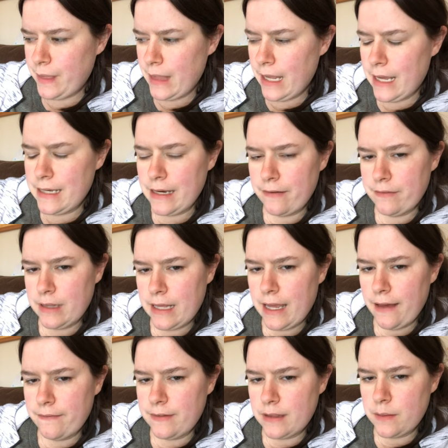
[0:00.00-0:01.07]
and not really
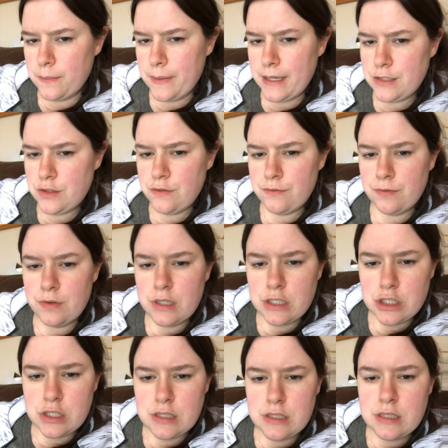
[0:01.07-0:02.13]
having the best of
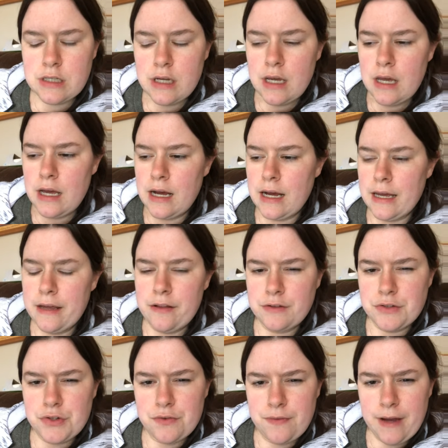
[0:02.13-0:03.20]
regents. Uh, he'll
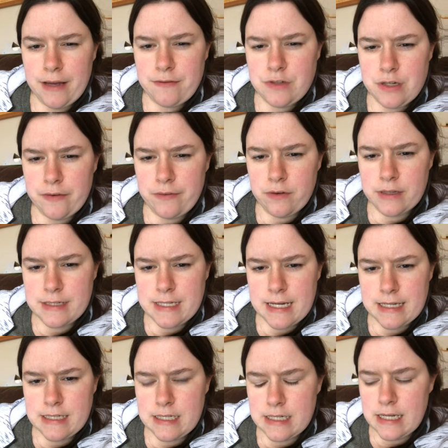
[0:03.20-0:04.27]
survive several
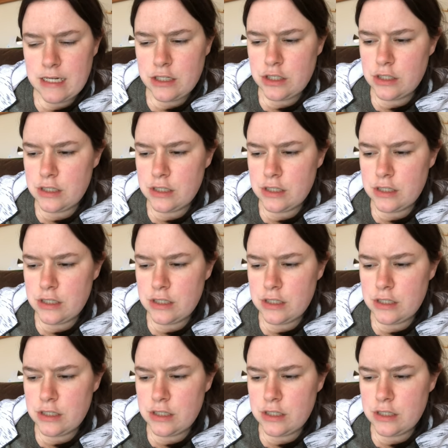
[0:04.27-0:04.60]
assassination